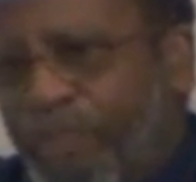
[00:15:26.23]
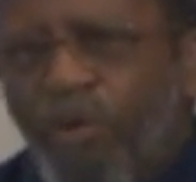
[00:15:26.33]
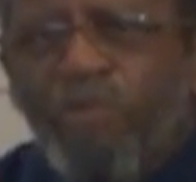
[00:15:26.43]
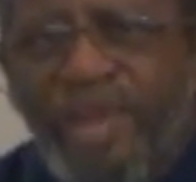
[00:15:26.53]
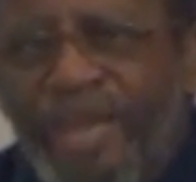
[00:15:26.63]
the
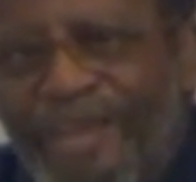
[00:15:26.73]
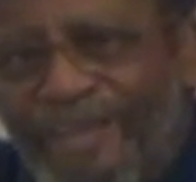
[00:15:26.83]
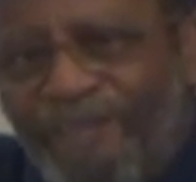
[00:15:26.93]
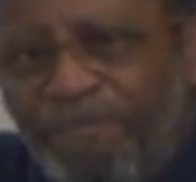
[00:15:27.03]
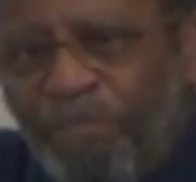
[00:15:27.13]
poor
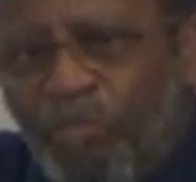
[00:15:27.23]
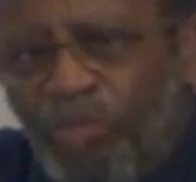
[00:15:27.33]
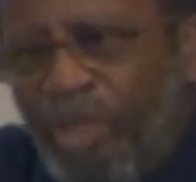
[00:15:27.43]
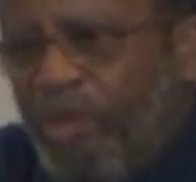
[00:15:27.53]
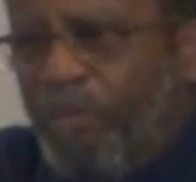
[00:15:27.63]
man
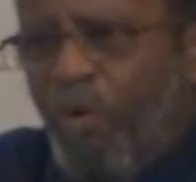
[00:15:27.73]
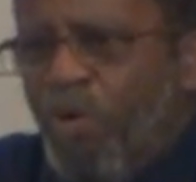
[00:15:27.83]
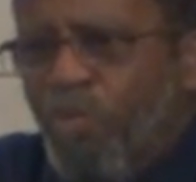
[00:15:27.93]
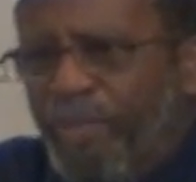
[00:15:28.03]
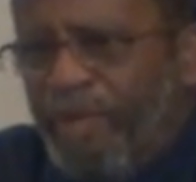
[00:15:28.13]
and the
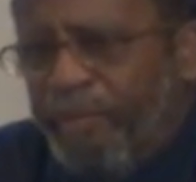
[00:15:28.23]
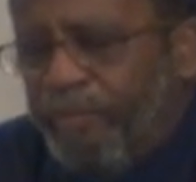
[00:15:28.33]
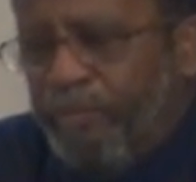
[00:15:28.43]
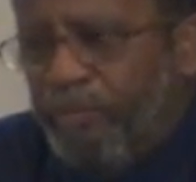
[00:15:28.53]
poor woman.